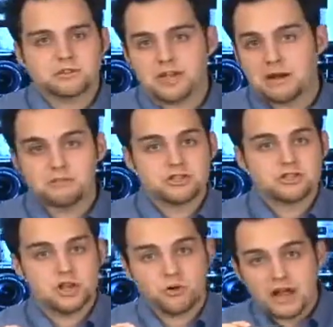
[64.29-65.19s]
or the cameras
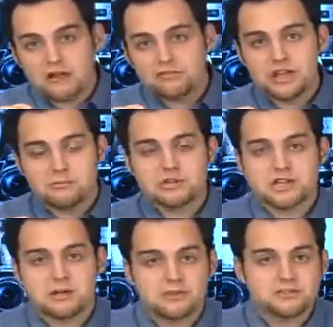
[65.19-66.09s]
that don't have the image
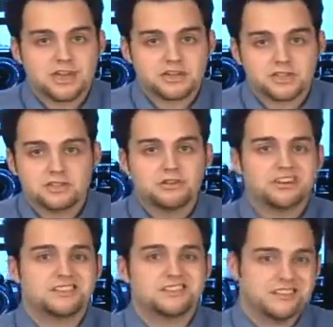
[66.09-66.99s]
stabilization, you
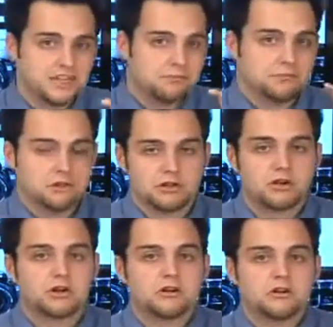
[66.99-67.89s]
get the
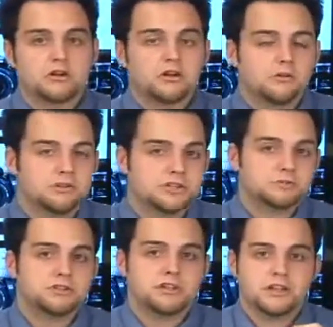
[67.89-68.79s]
blur. Well, this
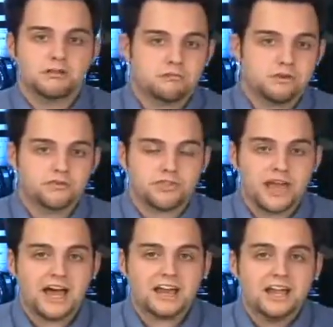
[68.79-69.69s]
one, it removes
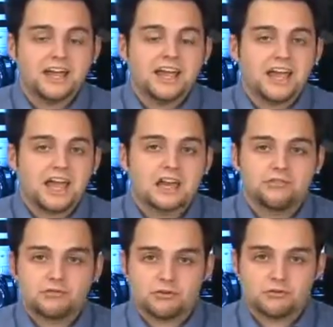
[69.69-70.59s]
that. And
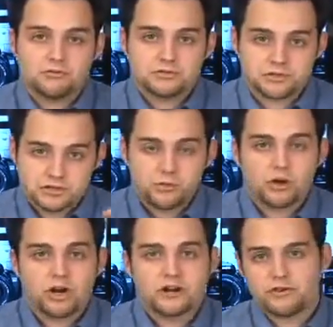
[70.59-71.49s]
if you're still
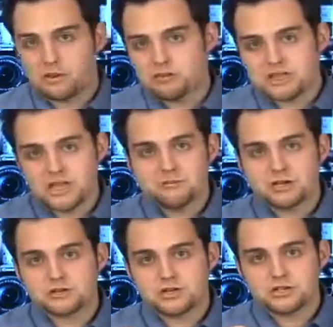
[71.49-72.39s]
worried, if you're almost taking
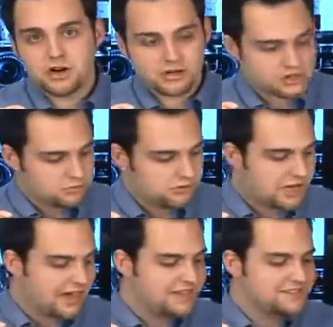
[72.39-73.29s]
pictures in darkness, well,
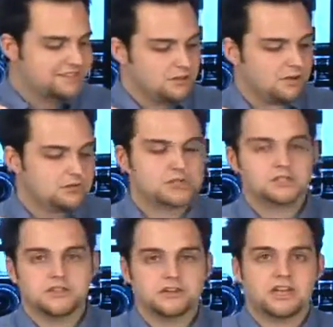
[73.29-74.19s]
the ISO
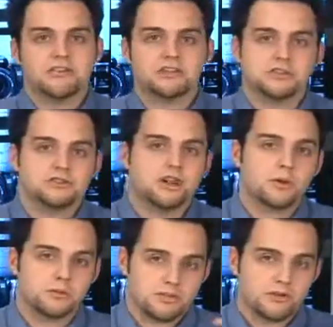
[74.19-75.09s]
sensitivity of this goes all the
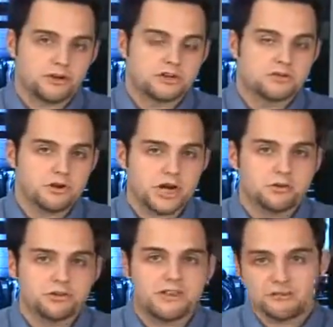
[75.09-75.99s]
way up to
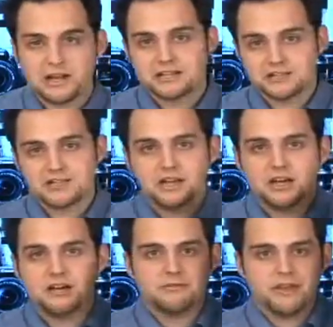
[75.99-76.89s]
3200. That raises the,